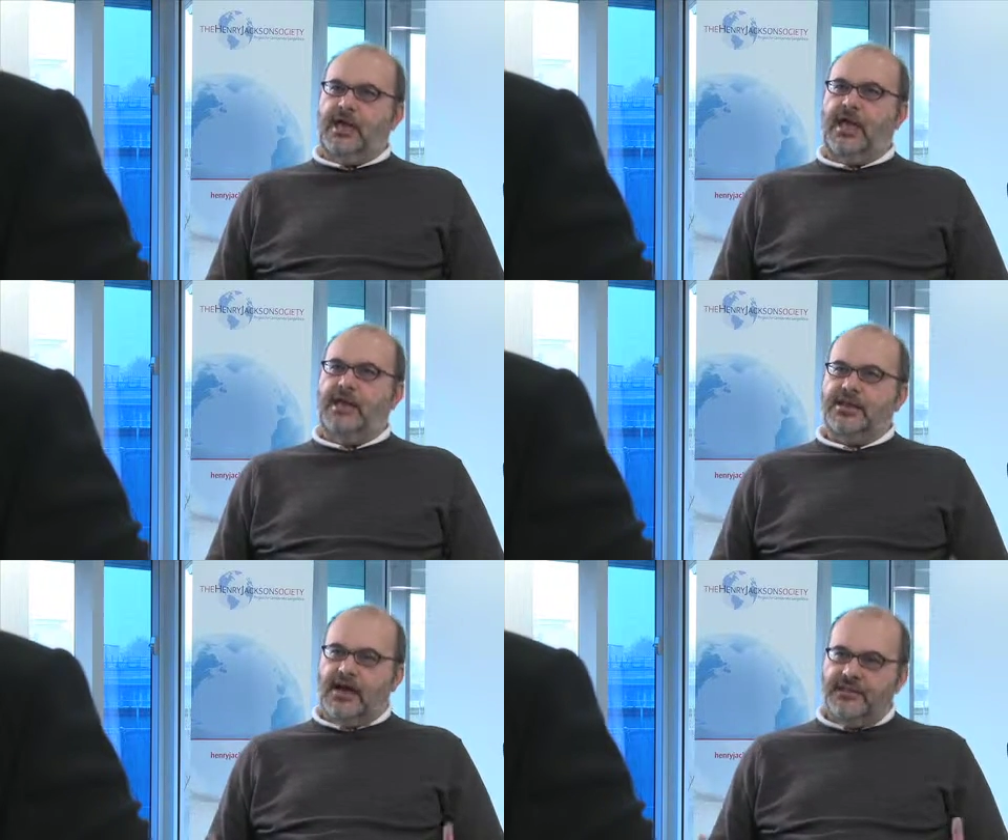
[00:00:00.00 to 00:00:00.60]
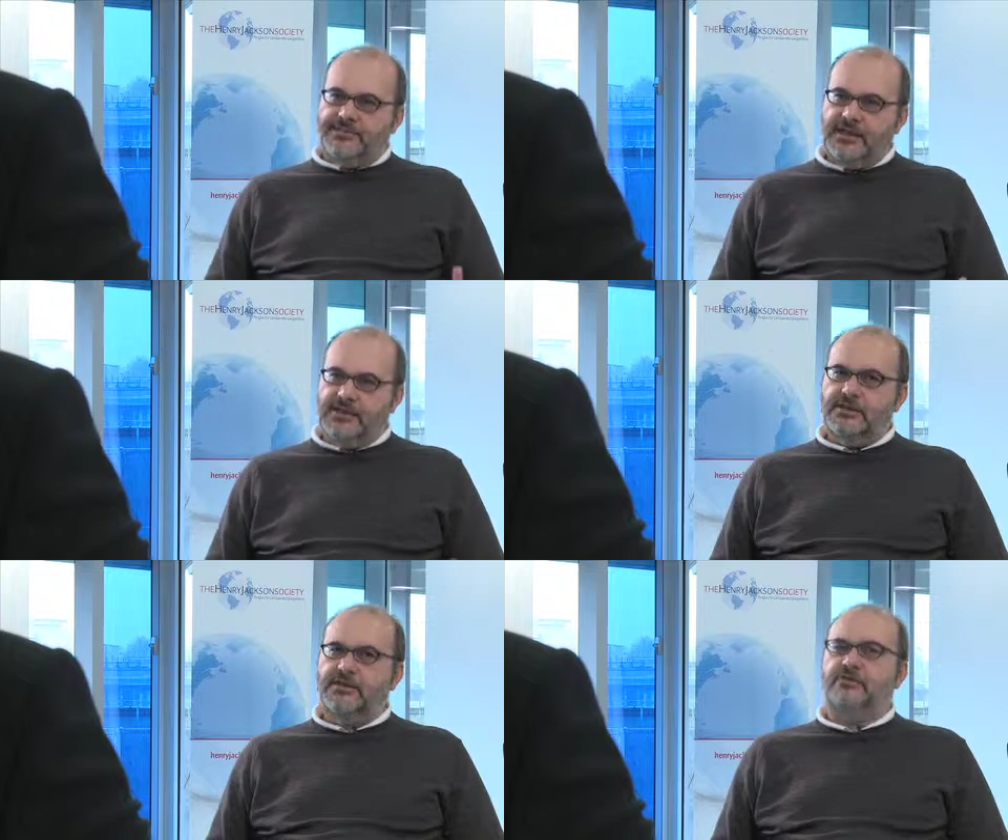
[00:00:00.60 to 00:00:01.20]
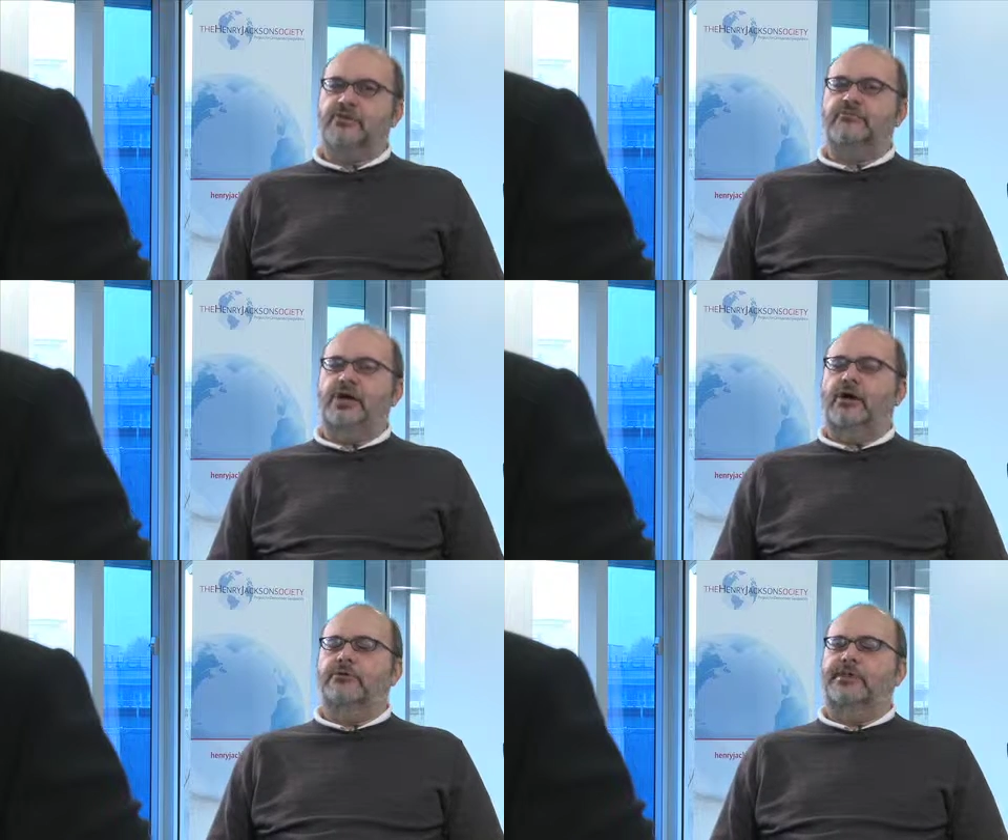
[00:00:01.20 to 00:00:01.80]
And I think that there are
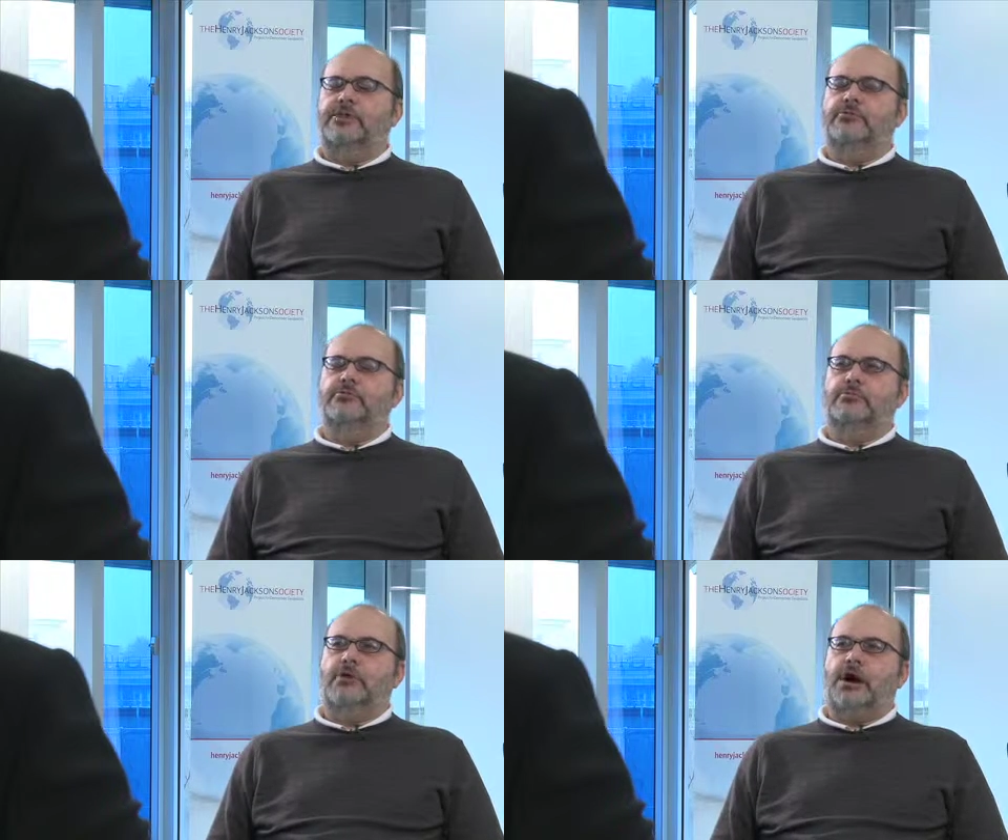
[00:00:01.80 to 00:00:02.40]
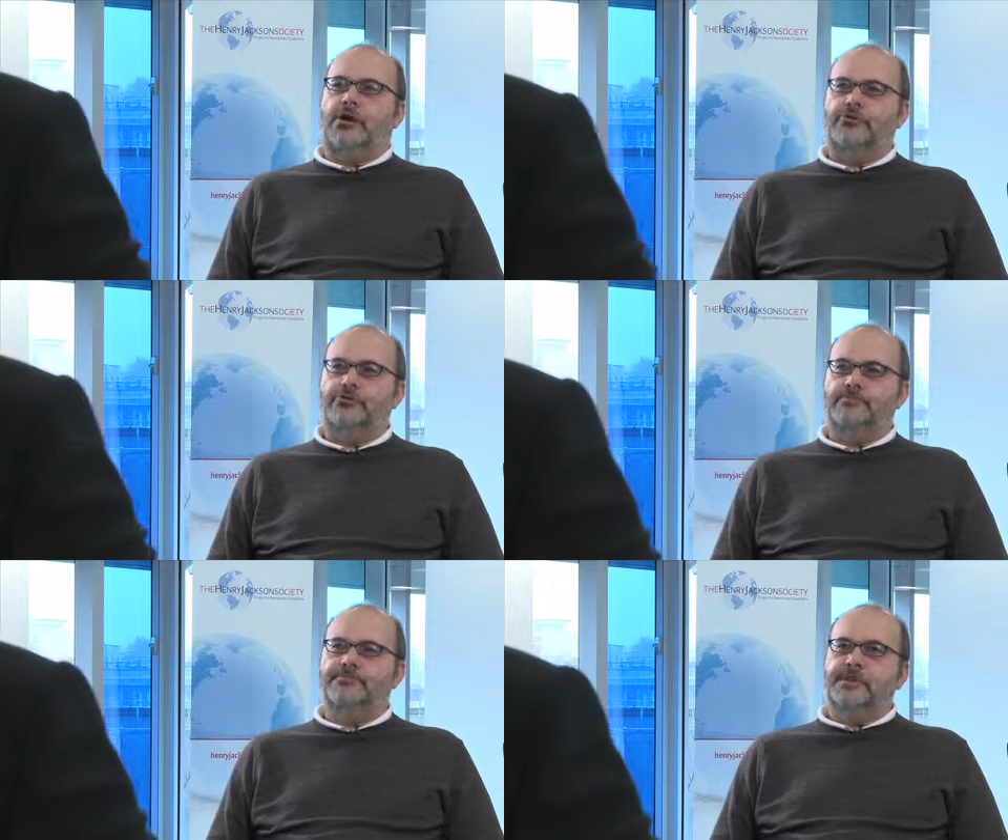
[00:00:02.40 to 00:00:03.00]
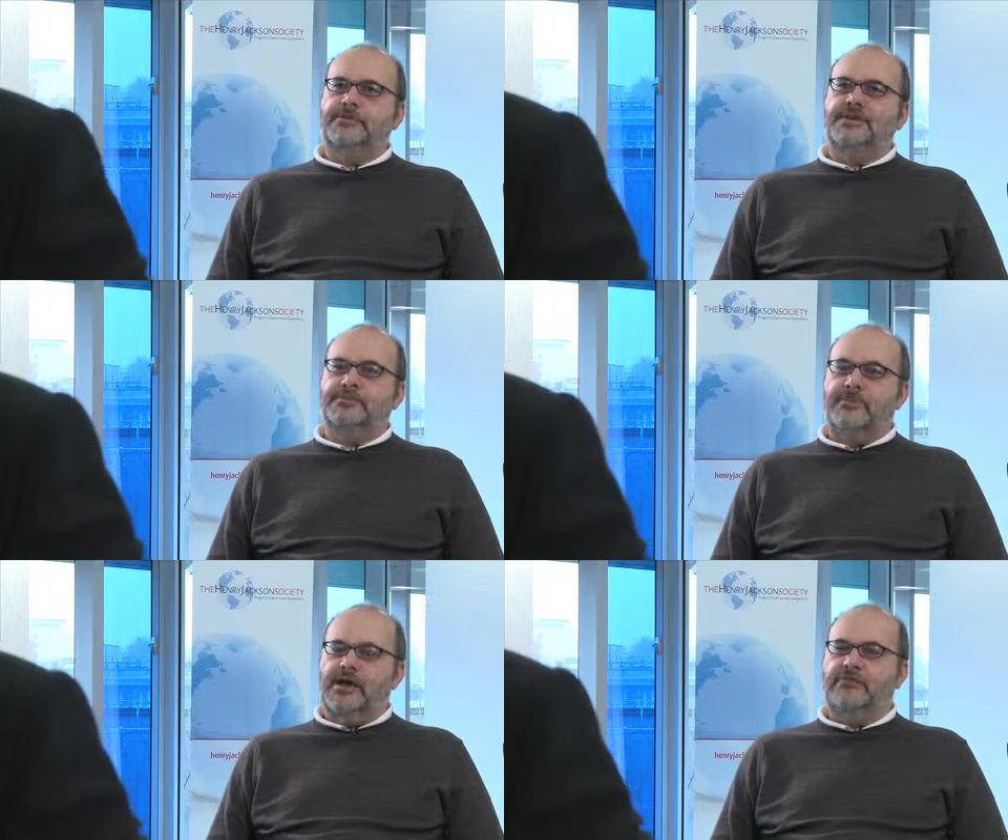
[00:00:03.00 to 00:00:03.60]
grounds to argue
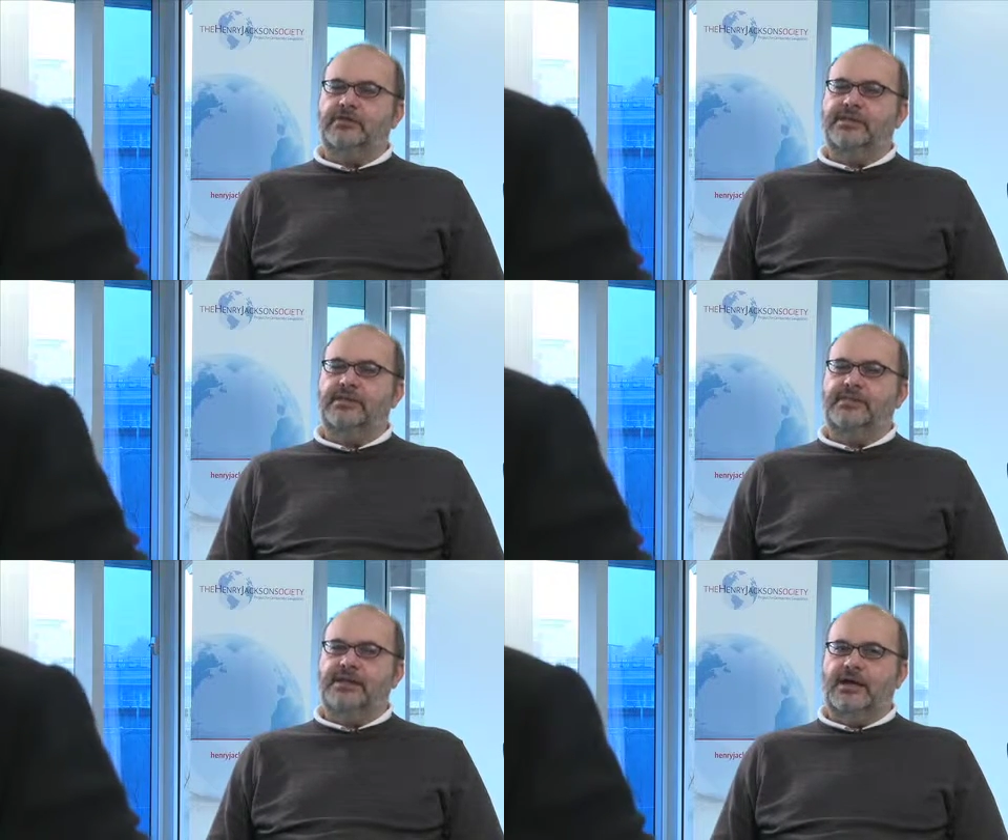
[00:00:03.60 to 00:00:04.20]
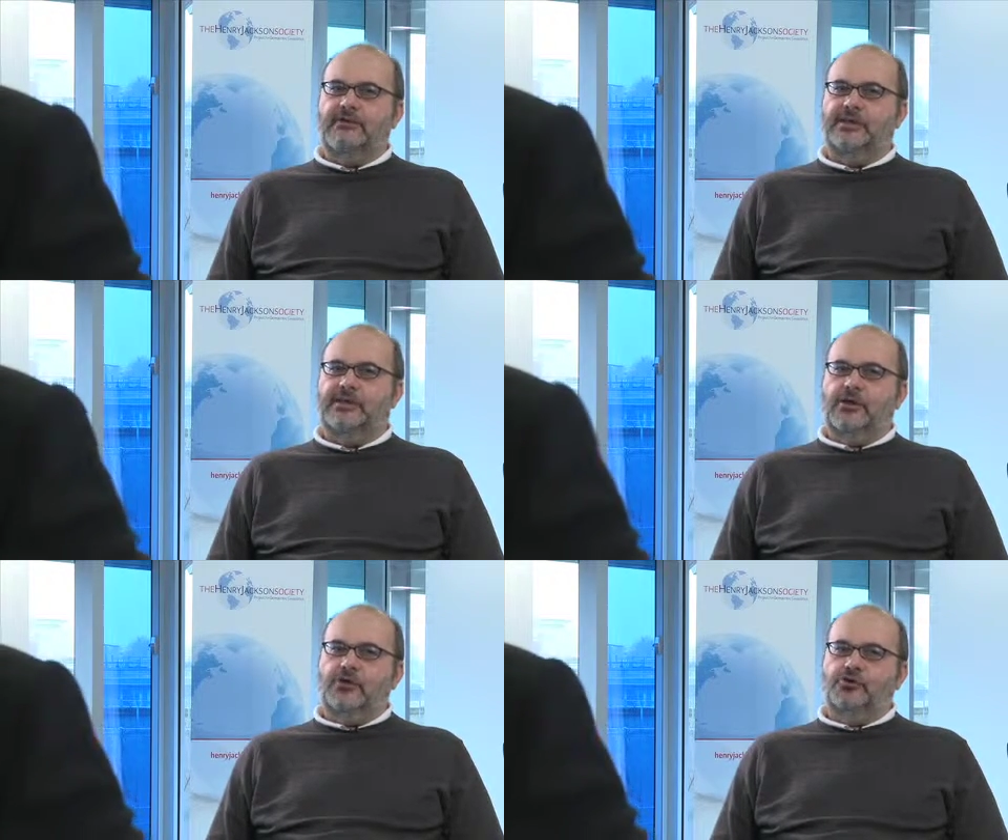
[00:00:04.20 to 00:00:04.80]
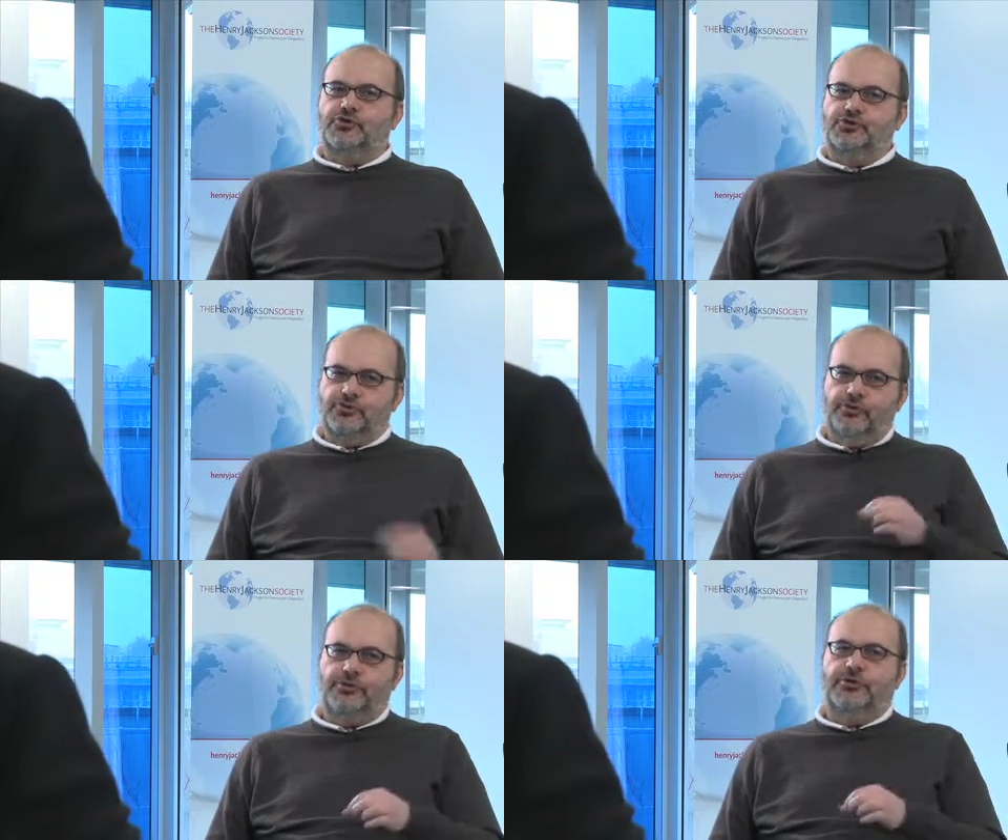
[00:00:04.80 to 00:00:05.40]
that migrants themselves
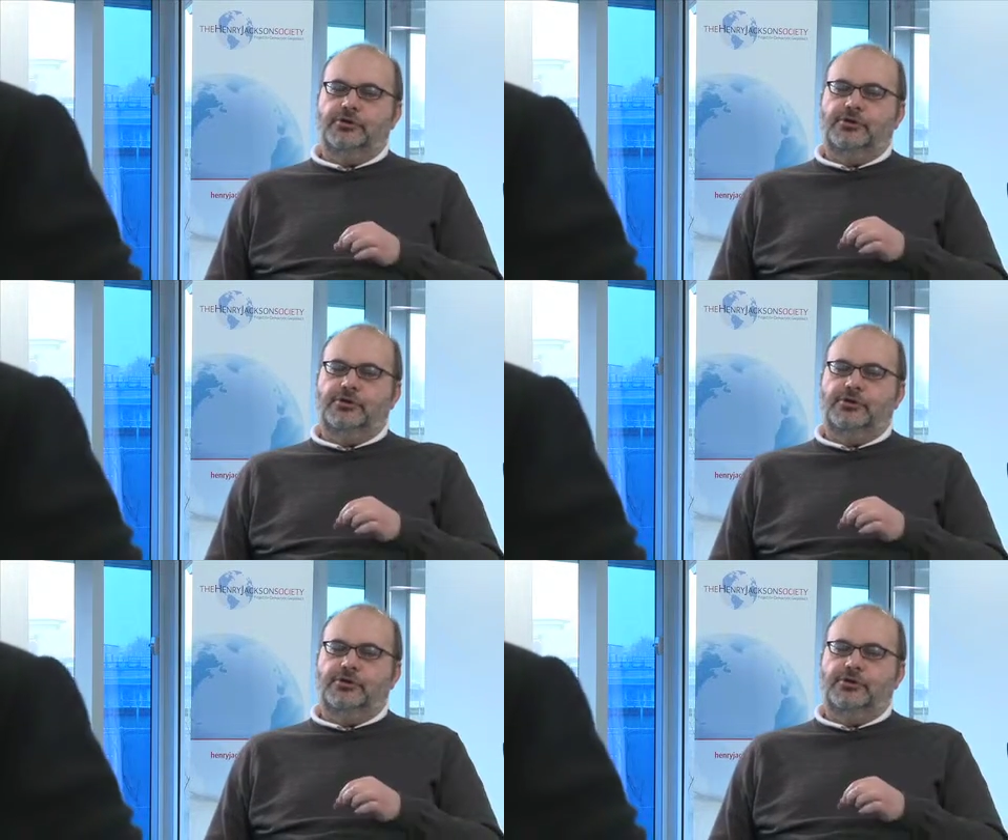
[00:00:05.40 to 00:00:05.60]
should